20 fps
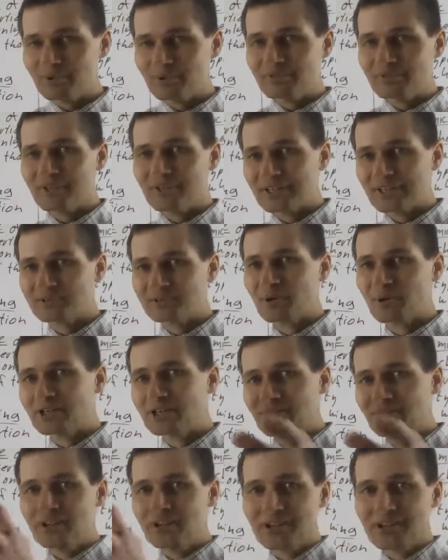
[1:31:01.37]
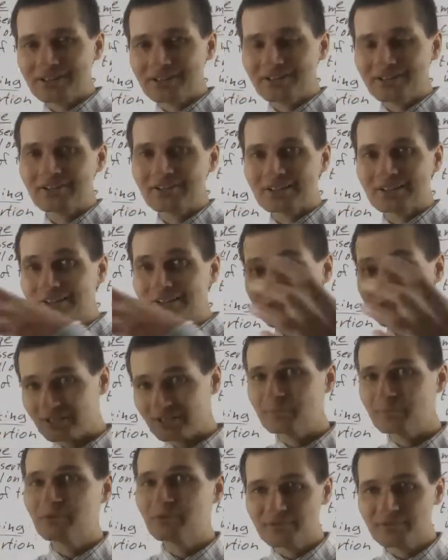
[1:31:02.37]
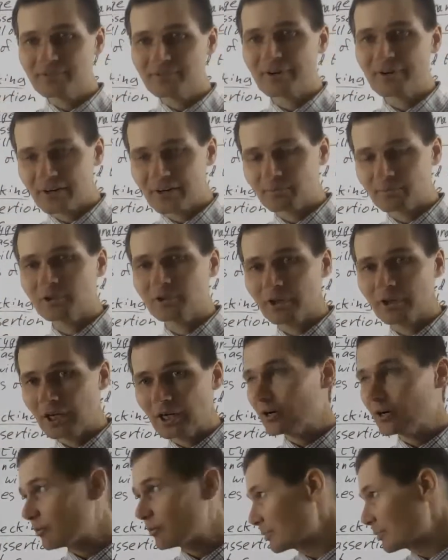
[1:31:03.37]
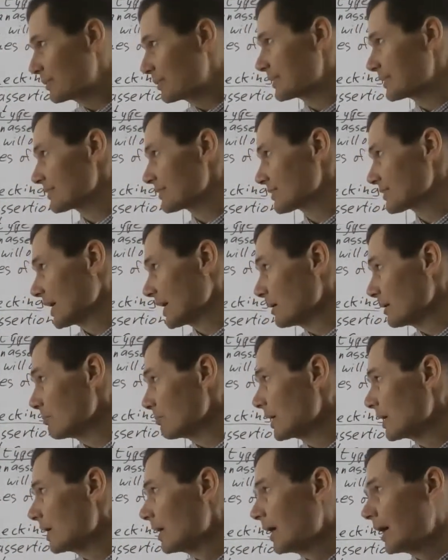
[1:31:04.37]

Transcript: of the expression and the declared type of the variable would be the same.